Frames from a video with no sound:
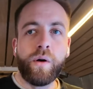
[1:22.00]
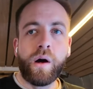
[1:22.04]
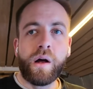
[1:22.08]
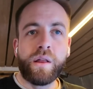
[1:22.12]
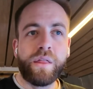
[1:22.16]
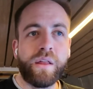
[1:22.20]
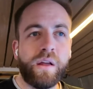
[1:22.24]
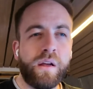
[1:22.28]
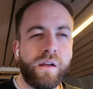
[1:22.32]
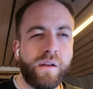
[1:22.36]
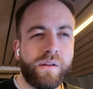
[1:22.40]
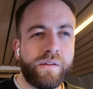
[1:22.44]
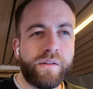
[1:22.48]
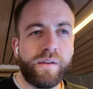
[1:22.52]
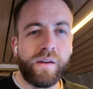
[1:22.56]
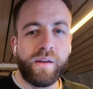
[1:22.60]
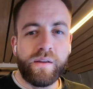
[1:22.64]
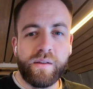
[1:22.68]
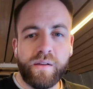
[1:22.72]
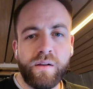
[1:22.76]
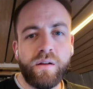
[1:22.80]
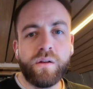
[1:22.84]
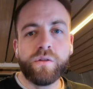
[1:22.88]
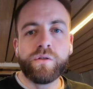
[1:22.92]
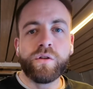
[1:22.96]
but I think it's
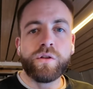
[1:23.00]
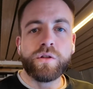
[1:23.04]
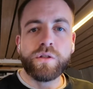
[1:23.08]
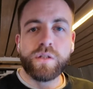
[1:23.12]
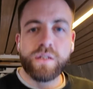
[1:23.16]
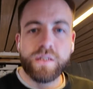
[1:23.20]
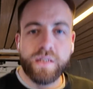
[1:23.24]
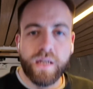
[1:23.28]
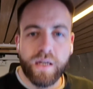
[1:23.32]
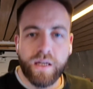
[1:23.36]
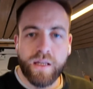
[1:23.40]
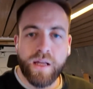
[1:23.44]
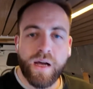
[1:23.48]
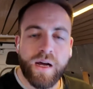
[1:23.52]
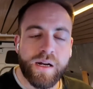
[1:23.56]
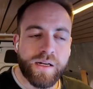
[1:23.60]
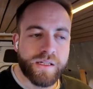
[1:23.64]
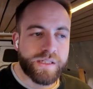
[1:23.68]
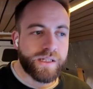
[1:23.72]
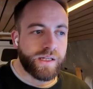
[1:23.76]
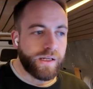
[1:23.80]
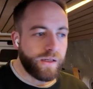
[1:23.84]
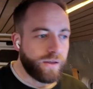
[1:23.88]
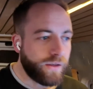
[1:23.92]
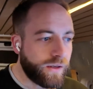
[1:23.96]
little touches like that,
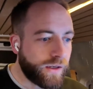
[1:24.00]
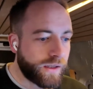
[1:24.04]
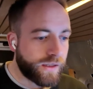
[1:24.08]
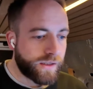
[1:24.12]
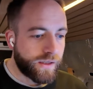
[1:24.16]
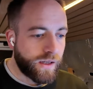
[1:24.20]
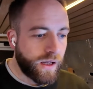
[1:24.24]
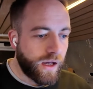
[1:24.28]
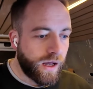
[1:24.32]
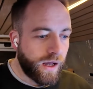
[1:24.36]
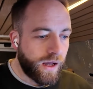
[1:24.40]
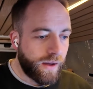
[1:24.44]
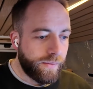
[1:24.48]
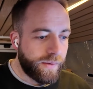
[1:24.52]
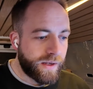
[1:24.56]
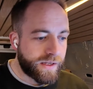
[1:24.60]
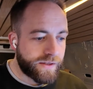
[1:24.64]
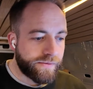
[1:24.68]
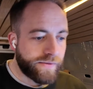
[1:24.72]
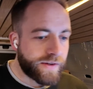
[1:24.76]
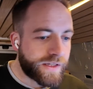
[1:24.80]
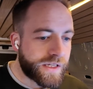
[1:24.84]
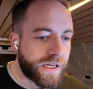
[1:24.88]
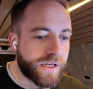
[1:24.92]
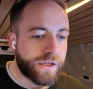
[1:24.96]
and it's a little
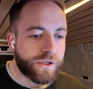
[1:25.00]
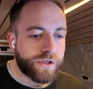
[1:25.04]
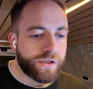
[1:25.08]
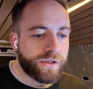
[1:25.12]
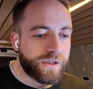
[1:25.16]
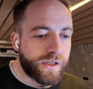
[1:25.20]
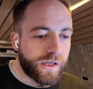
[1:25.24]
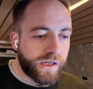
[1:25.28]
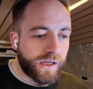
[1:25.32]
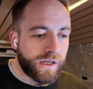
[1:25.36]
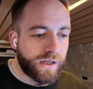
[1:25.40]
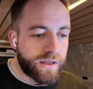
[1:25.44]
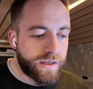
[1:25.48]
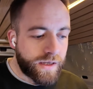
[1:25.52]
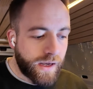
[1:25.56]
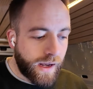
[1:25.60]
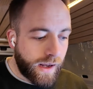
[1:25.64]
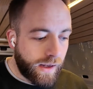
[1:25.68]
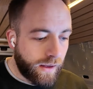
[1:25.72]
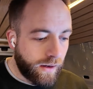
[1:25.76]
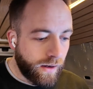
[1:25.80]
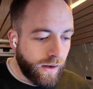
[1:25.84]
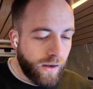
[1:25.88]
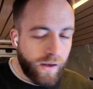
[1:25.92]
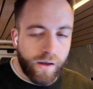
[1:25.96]
bits of attention to
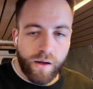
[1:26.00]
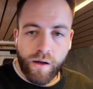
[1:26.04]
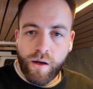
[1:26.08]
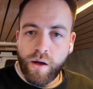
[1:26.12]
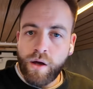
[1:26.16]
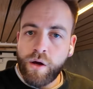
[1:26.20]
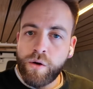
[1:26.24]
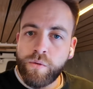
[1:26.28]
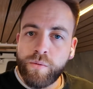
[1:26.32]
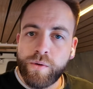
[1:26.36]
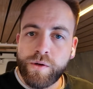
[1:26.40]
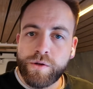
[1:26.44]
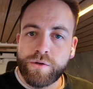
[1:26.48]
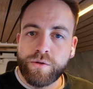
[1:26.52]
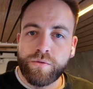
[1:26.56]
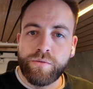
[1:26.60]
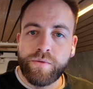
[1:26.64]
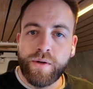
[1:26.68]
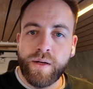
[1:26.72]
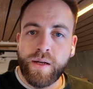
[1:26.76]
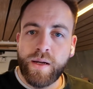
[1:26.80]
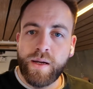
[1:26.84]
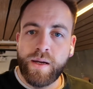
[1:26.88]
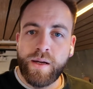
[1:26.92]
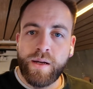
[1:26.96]
detail, which will
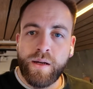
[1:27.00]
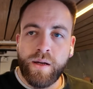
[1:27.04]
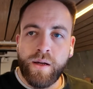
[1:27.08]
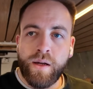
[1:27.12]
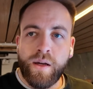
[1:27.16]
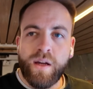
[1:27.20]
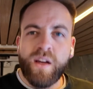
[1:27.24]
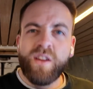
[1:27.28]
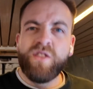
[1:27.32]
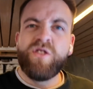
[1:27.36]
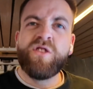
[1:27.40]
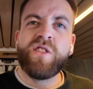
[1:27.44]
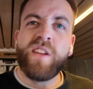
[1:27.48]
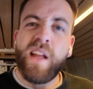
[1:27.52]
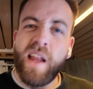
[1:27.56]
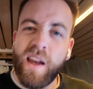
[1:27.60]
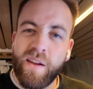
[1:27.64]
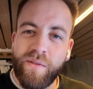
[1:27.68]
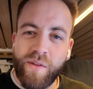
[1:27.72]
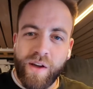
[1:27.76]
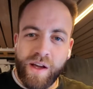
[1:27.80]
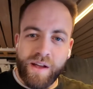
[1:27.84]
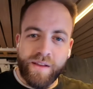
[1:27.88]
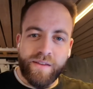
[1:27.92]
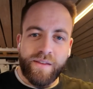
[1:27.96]
really just
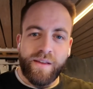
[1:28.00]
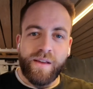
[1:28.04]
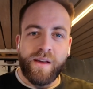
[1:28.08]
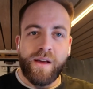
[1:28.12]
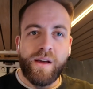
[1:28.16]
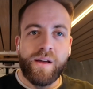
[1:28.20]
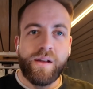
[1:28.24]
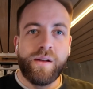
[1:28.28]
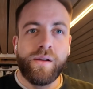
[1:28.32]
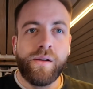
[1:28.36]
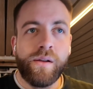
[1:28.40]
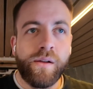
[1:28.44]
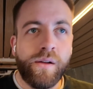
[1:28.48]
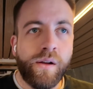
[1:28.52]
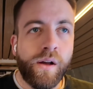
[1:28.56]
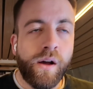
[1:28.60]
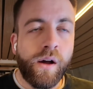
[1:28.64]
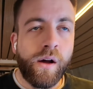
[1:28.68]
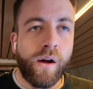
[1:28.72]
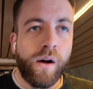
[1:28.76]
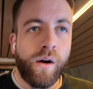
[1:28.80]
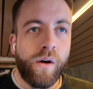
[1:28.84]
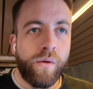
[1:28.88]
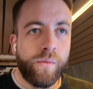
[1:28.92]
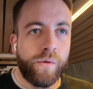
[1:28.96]
elevate it and
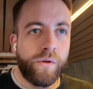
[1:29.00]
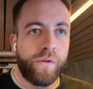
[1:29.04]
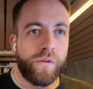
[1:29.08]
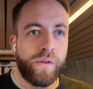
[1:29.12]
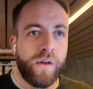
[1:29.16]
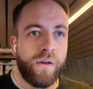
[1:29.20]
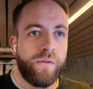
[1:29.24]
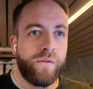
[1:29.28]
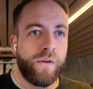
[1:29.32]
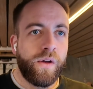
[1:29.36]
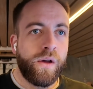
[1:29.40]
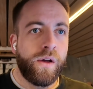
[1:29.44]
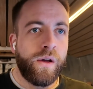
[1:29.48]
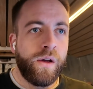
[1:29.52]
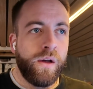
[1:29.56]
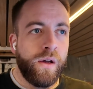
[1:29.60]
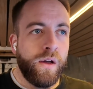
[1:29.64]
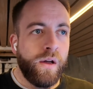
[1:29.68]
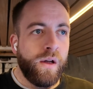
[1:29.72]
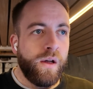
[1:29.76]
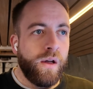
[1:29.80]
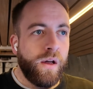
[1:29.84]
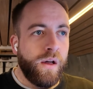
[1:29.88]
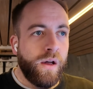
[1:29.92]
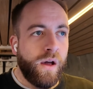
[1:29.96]
almost give you
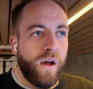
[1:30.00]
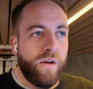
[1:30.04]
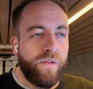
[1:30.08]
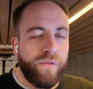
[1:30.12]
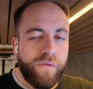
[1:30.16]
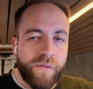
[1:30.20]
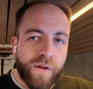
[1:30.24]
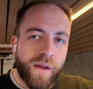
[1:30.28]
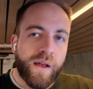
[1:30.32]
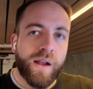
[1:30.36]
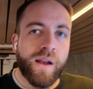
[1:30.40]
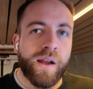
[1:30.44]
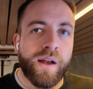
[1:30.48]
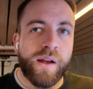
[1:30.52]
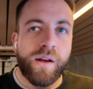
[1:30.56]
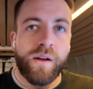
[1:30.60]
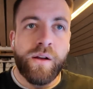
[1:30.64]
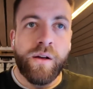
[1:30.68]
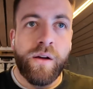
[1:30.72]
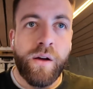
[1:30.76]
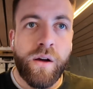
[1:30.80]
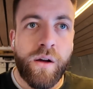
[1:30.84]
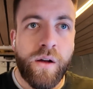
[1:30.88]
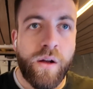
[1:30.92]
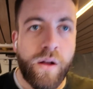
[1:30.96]
a feeling
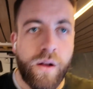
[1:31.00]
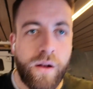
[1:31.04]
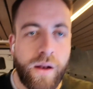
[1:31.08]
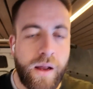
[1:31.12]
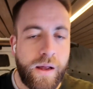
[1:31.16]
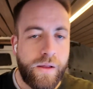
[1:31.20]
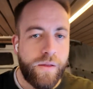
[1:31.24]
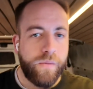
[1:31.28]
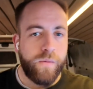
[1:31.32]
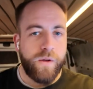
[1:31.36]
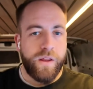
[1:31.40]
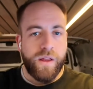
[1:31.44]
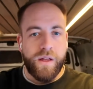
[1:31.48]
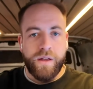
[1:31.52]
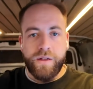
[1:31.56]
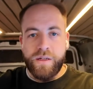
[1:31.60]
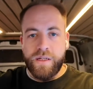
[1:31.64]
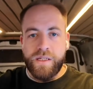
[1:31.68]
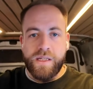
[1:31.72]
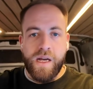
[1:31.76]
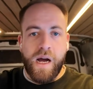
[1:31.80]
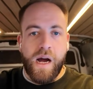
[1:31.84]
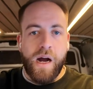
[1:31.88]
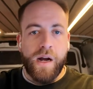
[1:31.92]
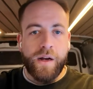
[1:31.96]
like with the
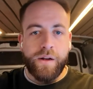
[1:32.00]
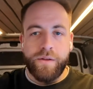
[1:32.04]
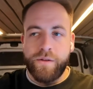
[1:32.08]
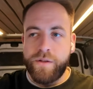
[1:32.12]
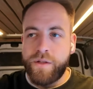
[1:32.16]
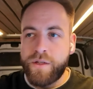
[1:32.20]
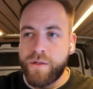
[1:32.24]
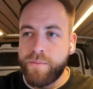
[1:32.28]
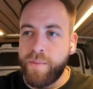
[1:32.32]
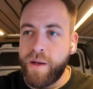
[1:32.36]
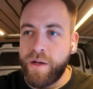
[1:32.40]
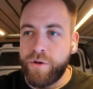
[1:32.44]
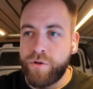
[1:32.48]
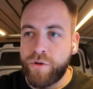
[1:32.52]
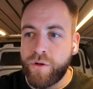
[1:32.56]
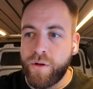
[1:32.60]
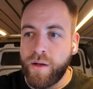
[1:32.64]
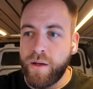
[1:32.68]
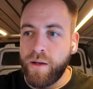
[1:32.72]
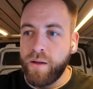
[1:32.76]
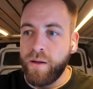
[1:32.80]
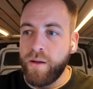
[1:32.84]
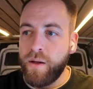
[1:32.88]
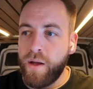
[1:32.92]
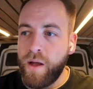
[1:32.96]
design and the
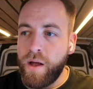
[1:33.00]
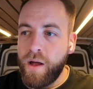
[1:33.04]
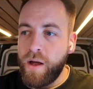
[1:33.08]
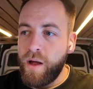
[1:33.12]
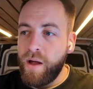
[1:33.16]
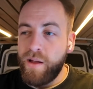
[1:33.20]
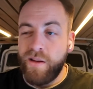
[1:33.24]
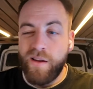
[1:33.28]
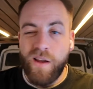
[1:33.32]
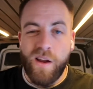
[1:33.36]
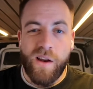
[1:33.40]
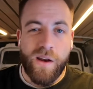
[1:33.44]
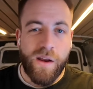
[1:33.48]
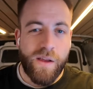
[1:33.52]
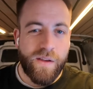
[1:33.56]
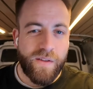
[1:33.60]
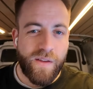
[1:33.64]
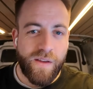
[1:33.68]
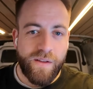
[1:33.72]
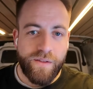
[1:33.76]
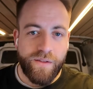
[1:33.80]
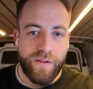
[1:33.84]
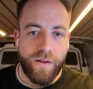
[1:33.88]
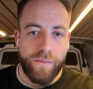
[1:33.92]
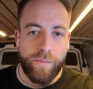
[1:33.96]
symmetrical and
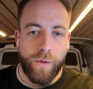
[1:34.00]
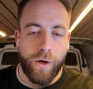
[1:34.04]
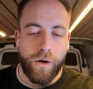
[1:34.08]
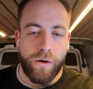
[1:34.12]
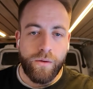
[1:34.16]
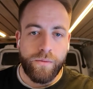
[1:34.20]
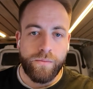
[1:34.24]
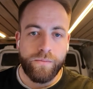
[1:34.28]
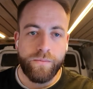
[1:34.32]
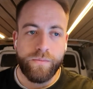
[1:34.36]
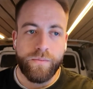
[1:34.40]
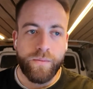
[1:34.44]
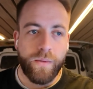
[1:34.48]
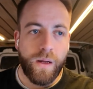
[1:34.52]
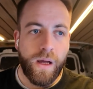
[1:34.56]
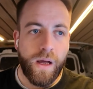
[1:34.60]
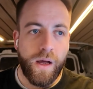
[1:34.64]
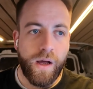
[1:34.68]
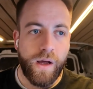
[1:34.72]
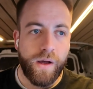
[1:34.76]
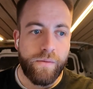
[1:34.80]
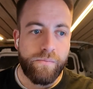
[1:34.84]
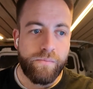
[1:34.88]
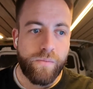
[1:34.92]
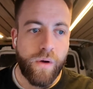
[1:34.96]
essentially more
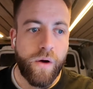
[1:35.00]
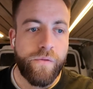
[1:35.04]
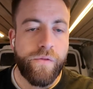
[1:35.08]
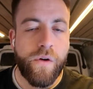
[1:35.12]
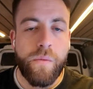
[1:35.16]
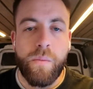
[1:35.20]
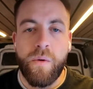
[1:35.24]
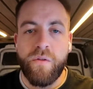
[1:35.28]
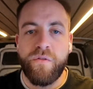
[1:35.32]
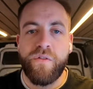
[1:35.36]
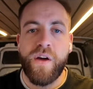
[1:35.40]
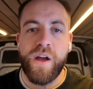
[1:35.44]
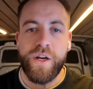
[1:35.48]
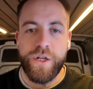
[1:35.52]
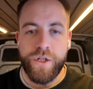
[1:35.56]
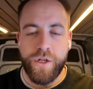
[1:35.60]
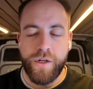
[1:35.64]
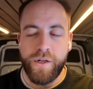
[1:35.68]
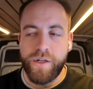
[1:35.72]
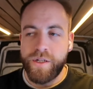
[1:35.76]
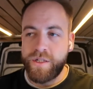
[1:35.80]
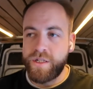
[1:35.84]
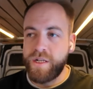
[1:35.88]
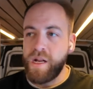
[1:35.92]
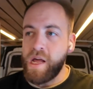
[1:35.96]
of a
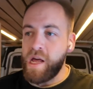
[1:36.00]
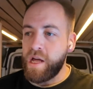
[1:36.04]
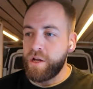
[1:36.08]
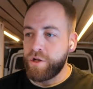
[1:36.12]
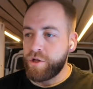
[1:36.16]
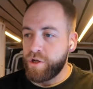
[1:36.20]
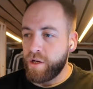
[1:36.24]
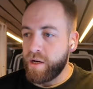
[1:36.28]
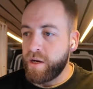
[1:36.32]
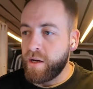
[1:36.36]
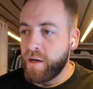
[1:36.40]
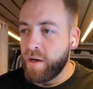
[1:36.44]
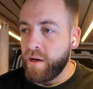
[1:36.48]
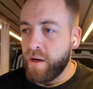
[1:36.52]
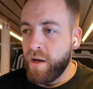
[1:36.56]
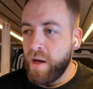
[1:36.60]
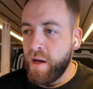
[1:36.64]
perfectionist nature,